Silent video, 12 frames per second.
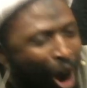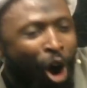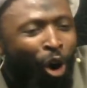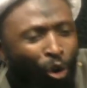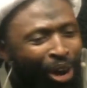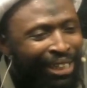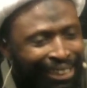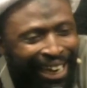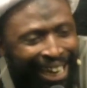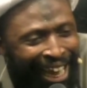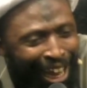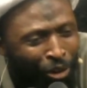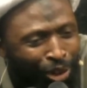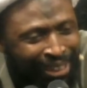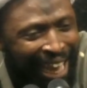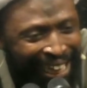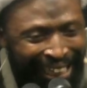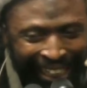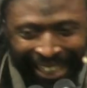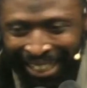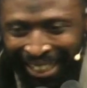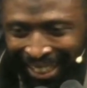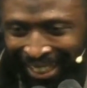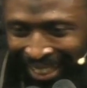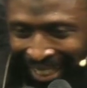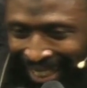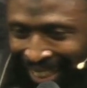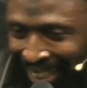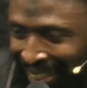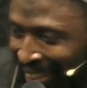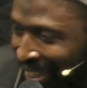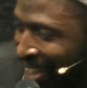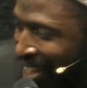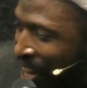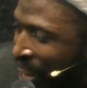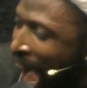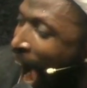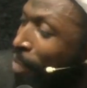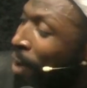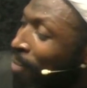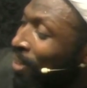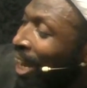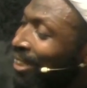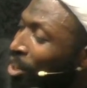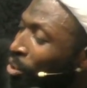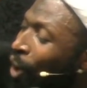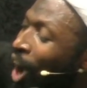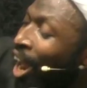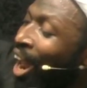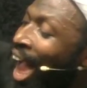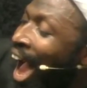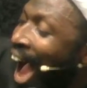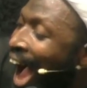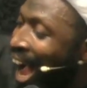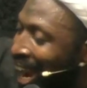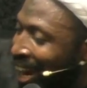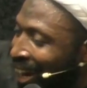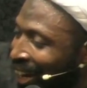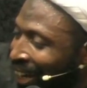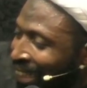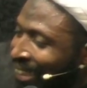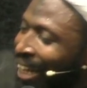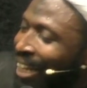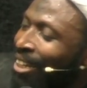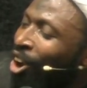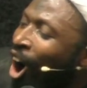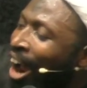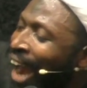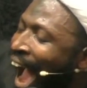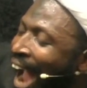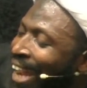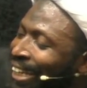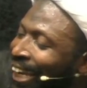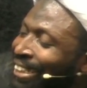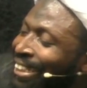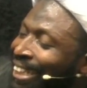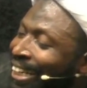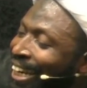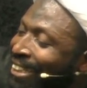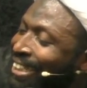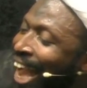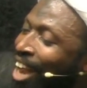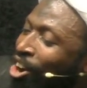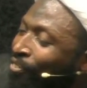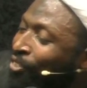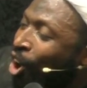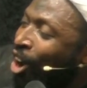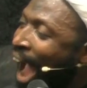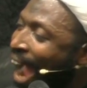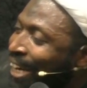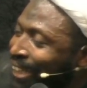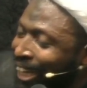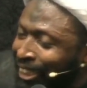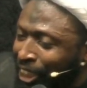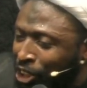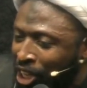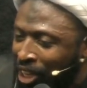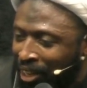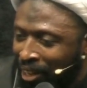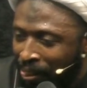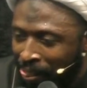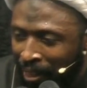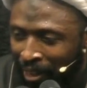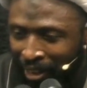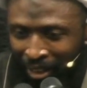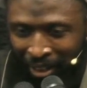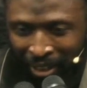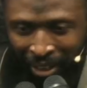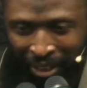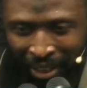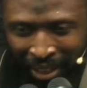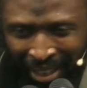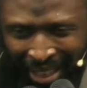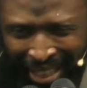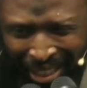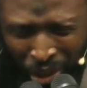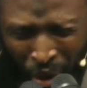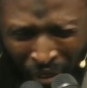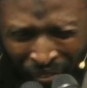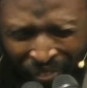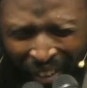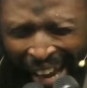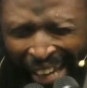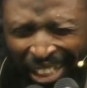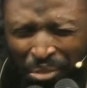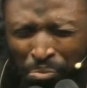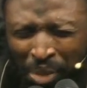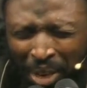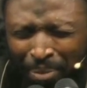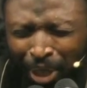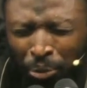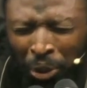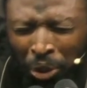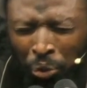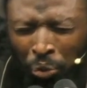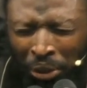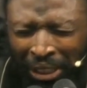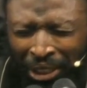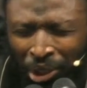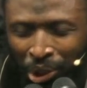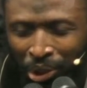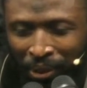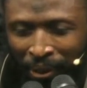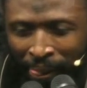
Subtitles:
Who is real Husayn? Abu Abdullah said, Wallah, the non-identity, the son of non-identity, is confining me between two things.